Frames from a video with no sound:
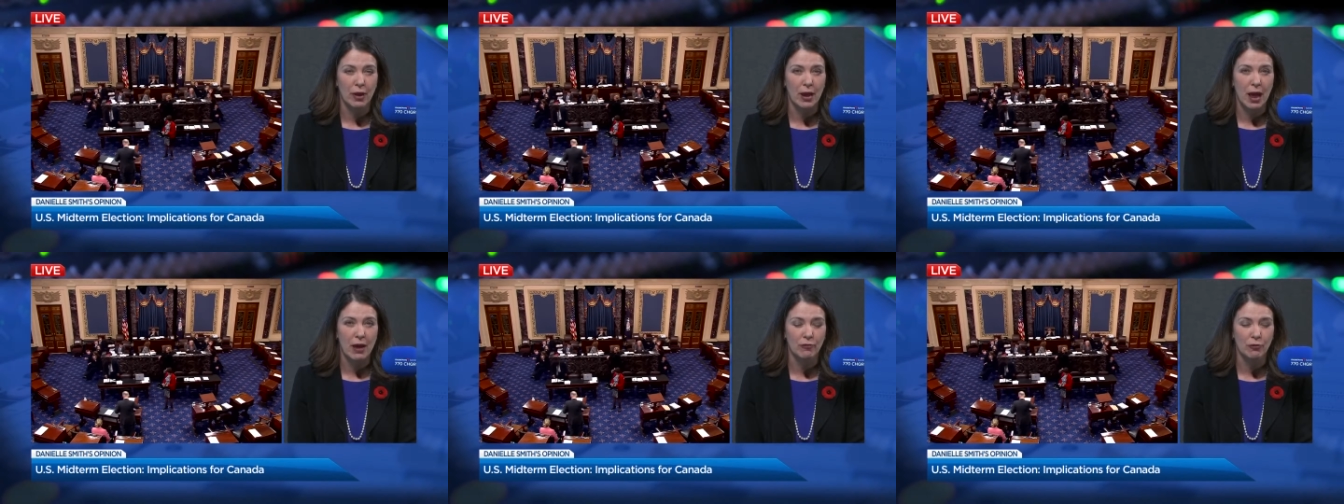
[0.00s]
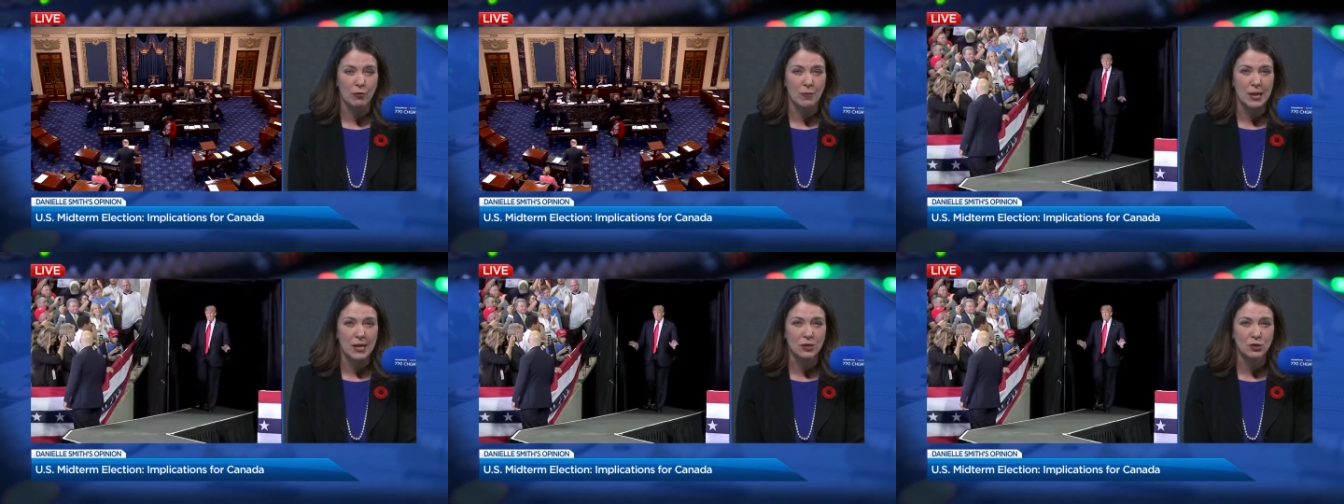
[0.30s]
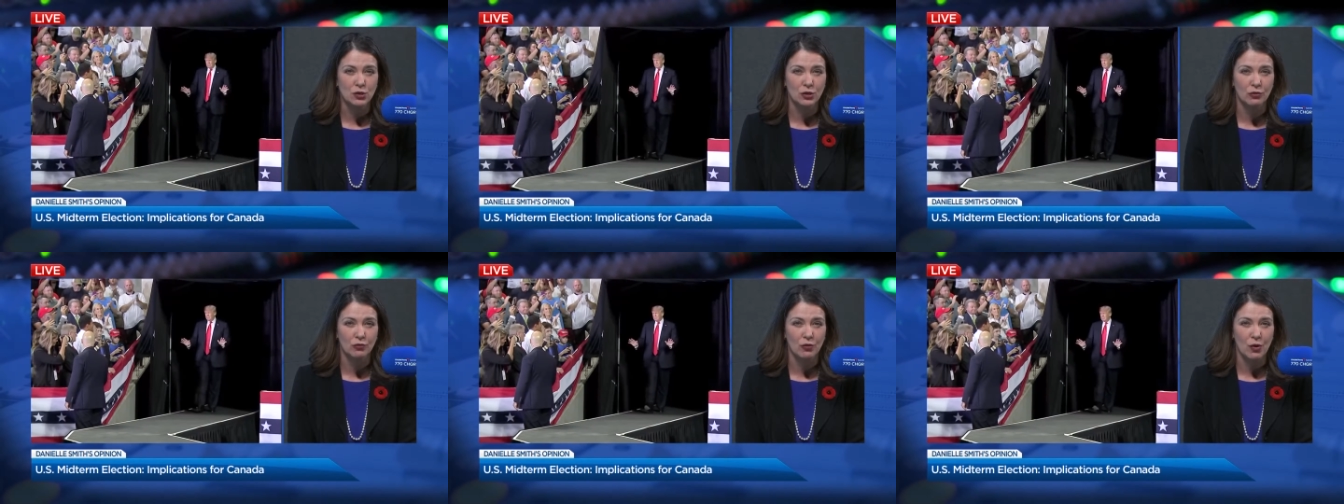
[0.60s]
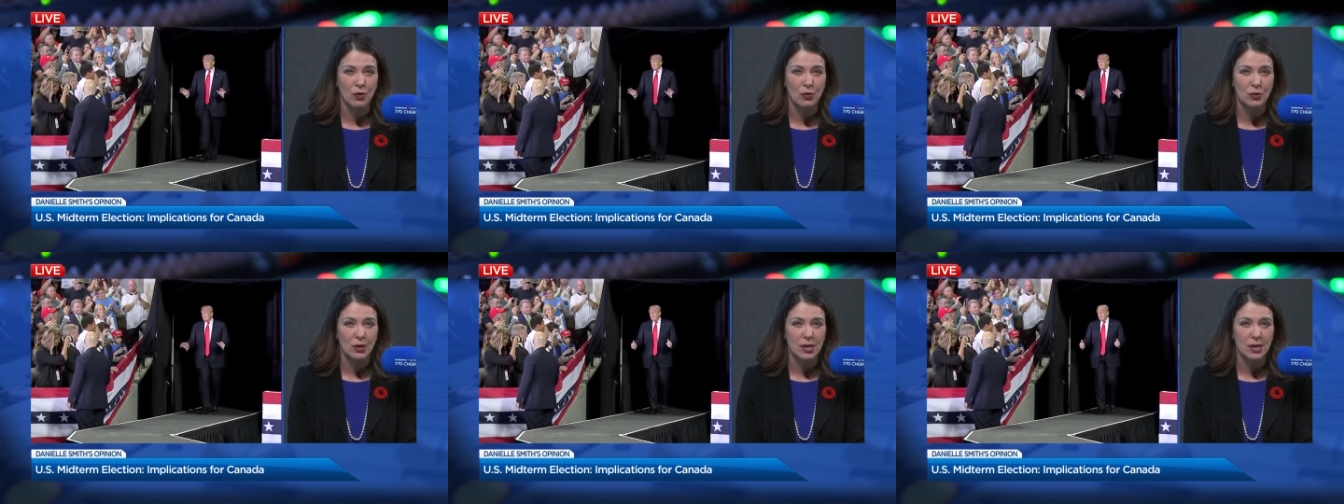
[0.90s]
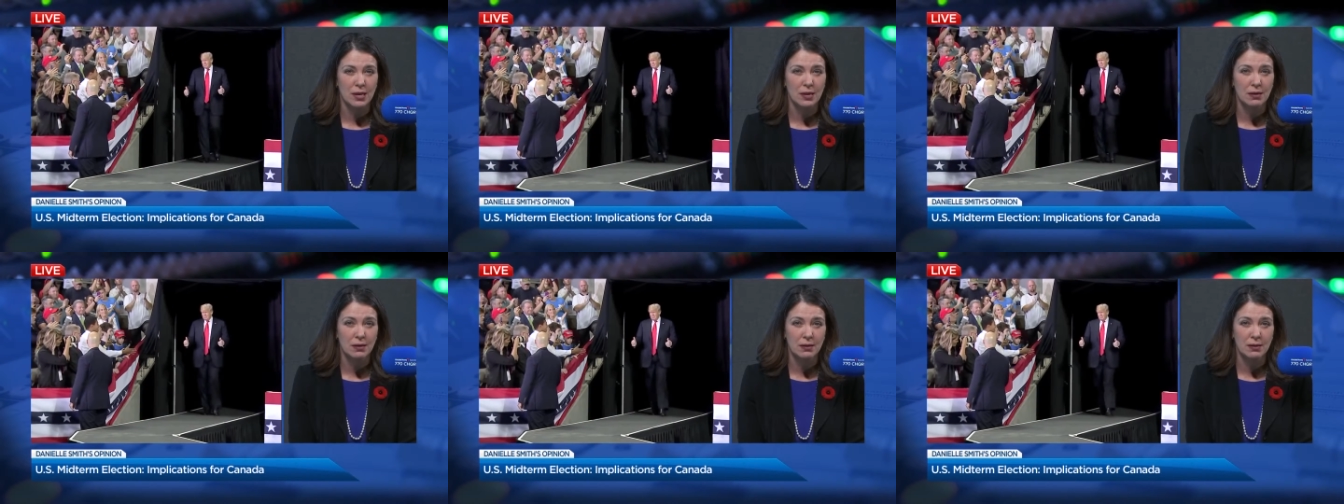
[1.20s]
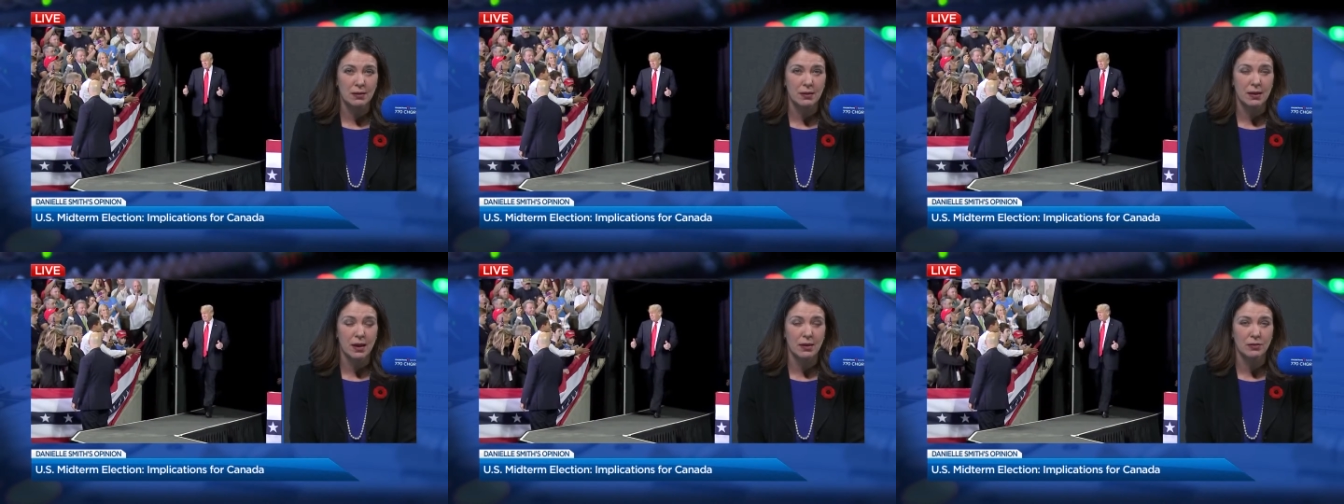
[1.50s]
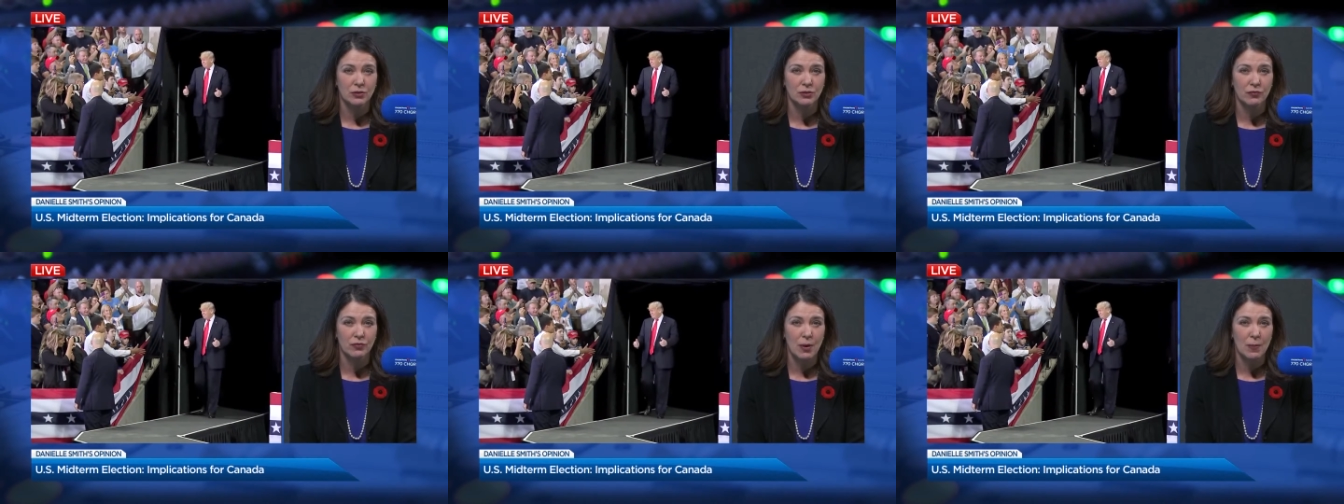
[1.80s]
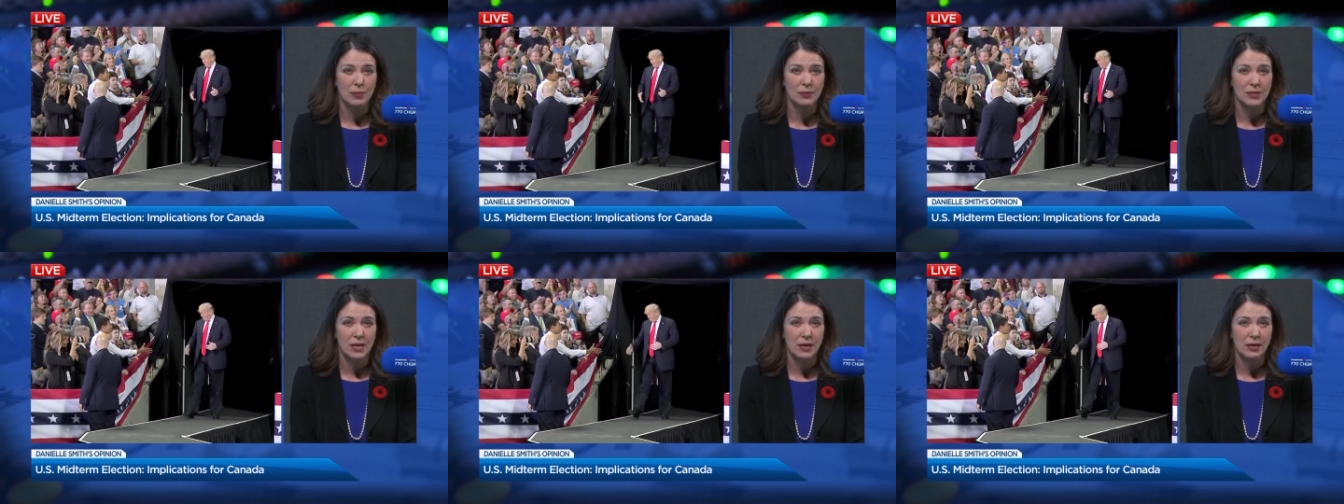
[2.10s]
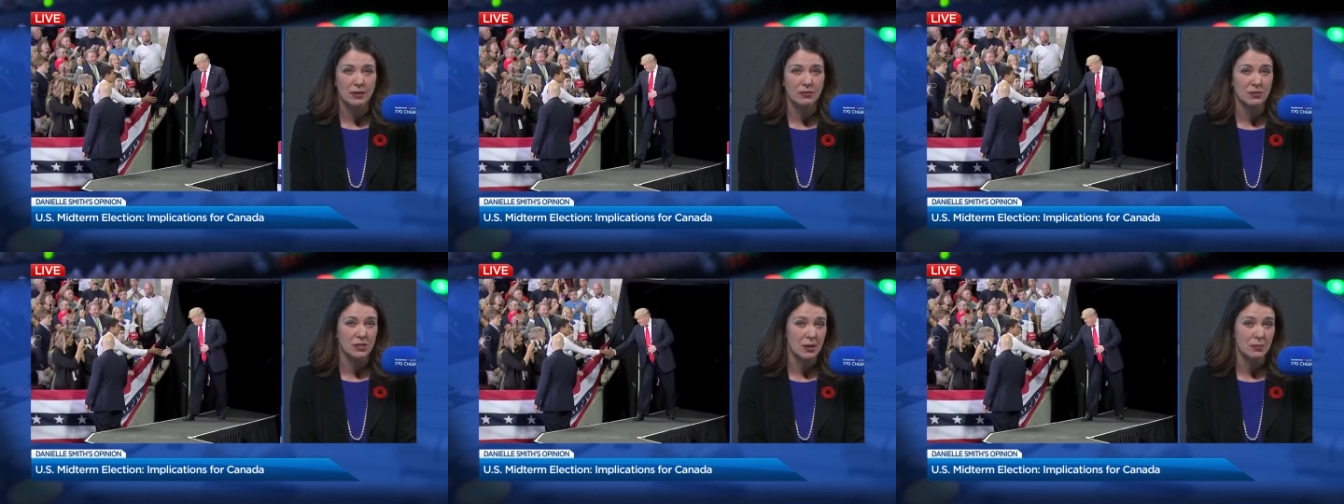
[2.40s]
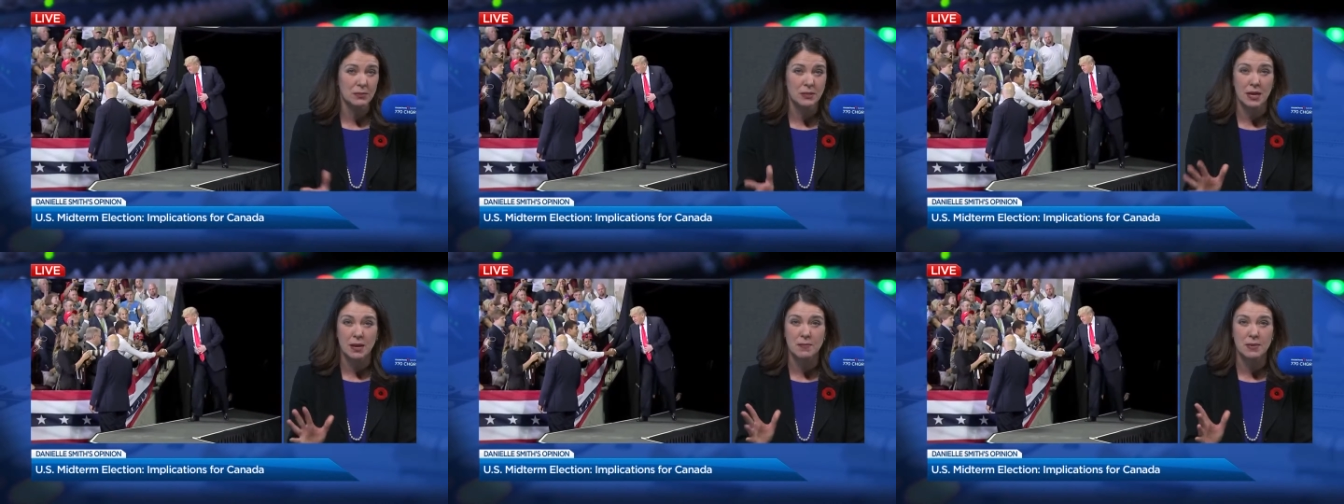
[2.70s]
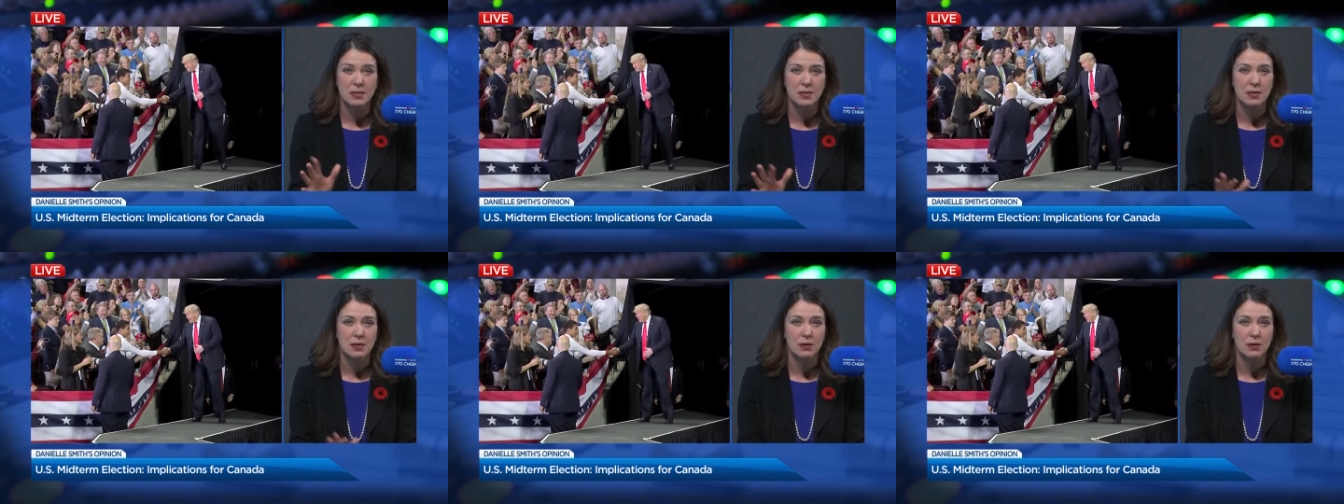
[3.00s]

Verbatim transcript: affirmation vote in the House of Representatives sometime in